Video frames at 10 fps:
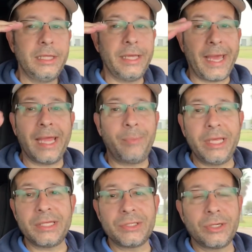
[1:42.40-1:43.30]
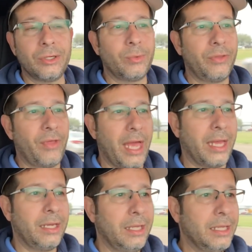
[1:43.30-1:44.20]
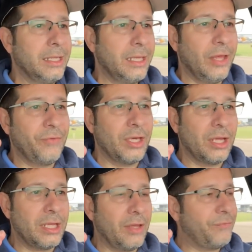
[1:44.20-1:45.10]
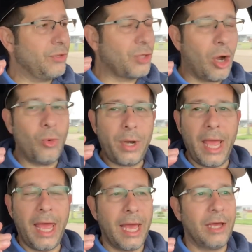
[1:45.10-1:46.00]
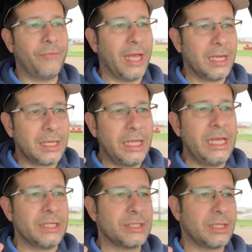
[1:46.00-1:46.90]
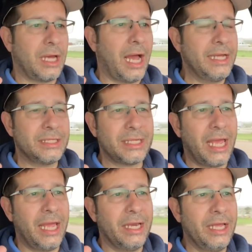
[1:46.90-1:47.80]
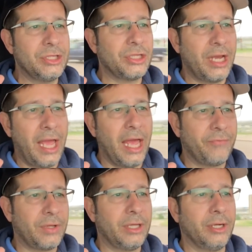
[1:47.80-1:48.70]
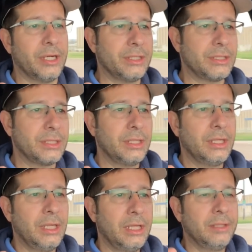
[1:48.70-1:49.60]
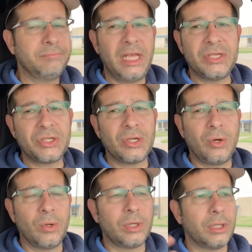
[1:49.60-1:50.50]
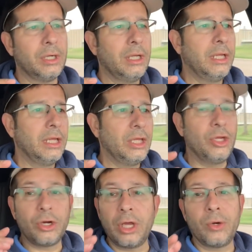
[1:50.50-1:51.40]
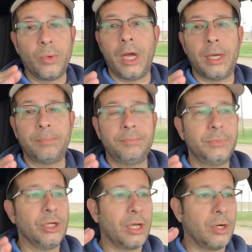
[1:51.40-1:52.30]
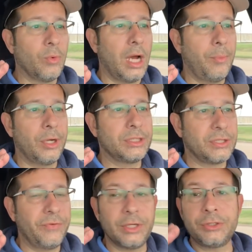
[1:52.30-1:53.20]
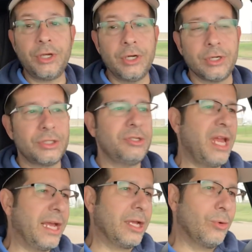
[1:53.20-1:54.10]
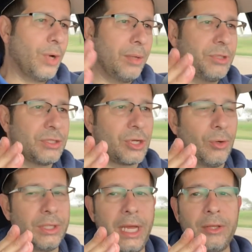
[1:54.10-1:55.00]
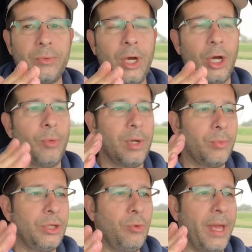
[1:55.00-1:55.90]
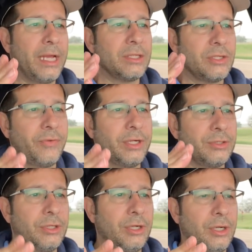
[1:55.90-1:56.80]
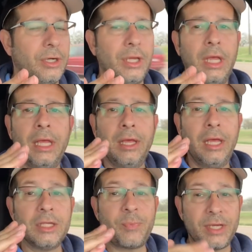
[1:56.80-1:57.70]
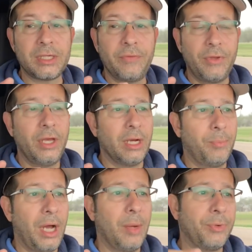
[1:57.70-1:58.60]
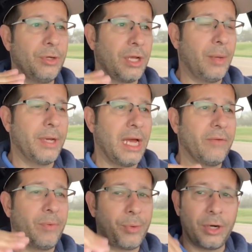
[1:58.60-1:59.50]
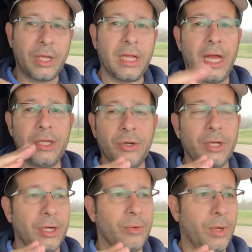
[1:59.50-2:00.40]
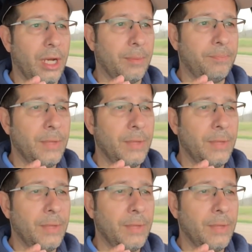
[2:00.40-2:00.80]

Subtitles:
you got to be concerned with that. If you don't have at least, I'd say, an inch and a half clearance, inch and a quarter, you're going to rub. You're going to rub on severe turns. You're not going to rub just going down the road, but when you make a severe turn, especially if you hit a bump and you're coming out of a parking lot, you're going to rub.